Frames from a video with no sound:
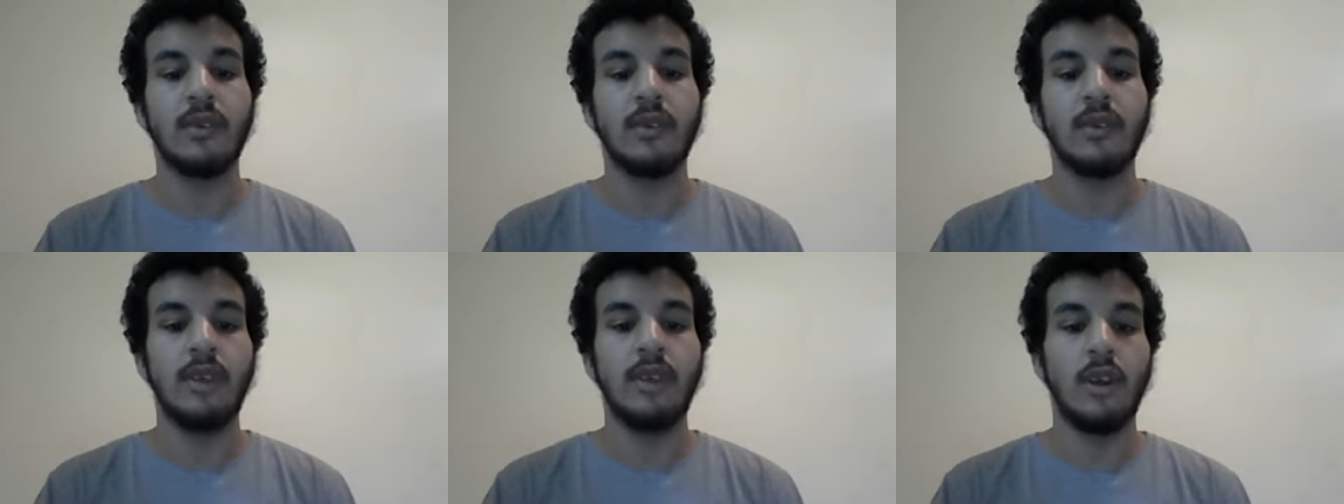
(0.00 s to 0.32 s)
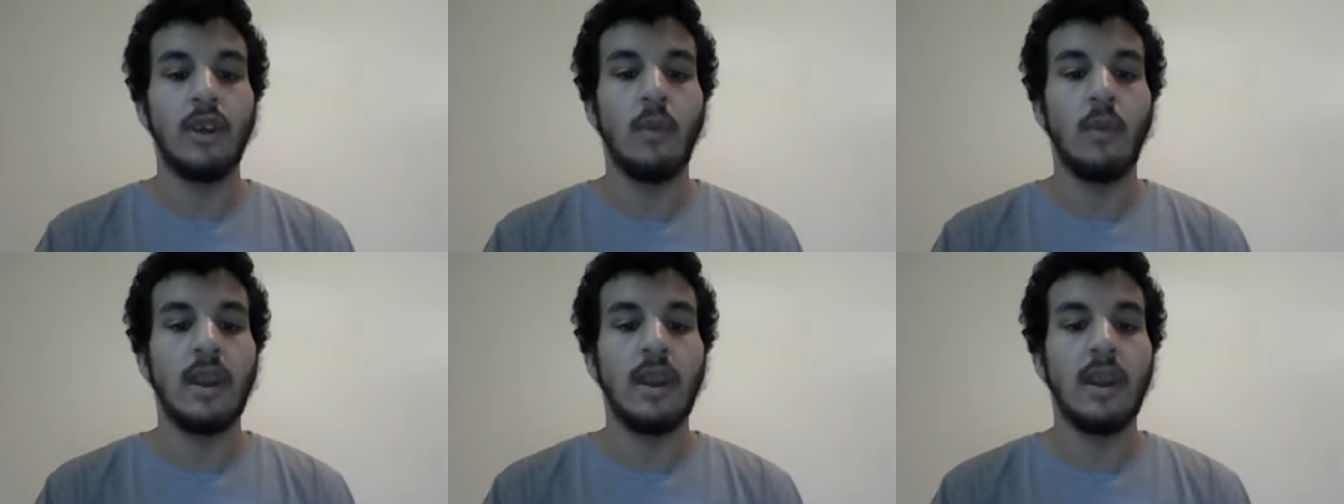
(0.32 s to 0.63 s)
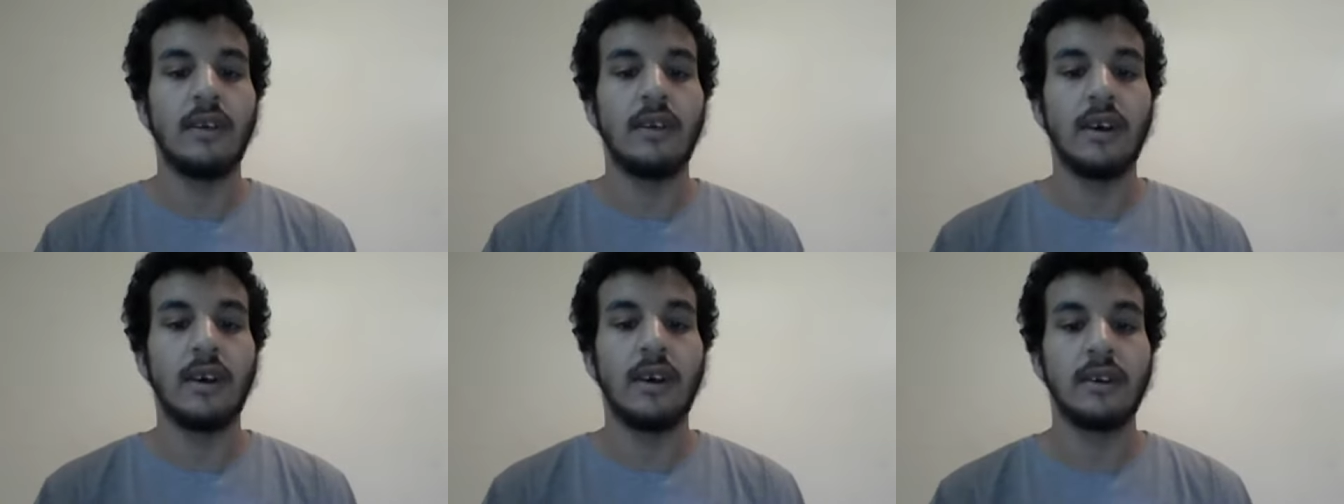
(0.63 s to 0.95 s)

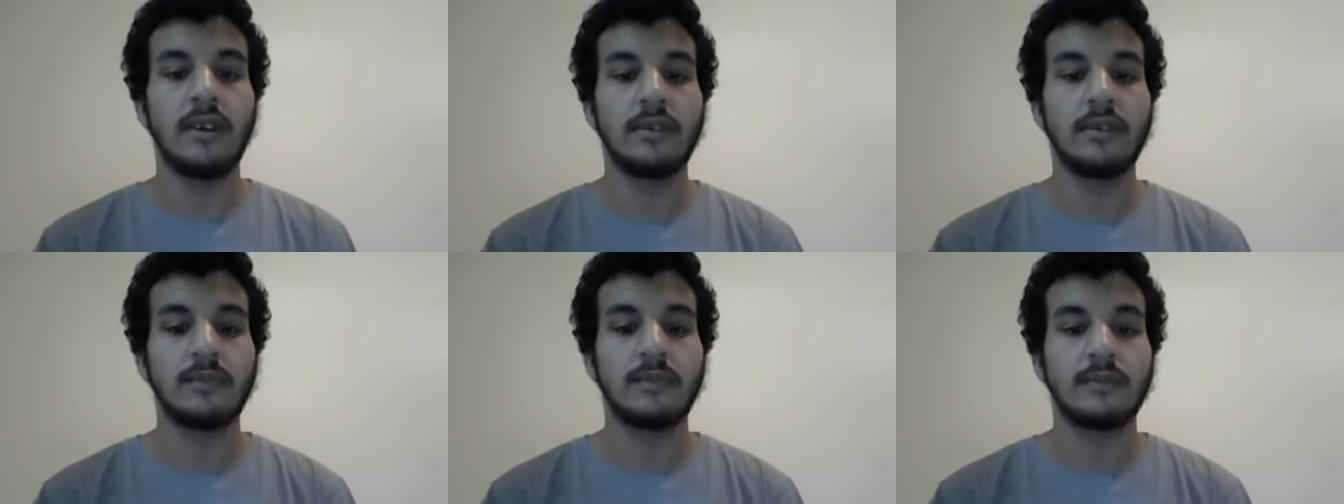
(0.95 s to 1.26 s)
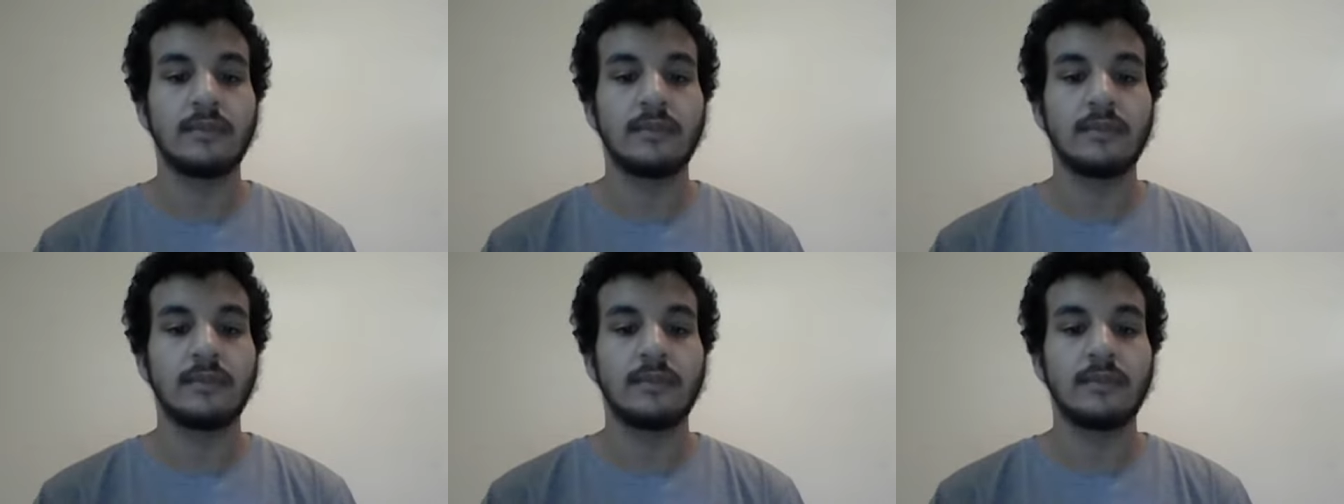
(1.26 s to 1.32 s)
where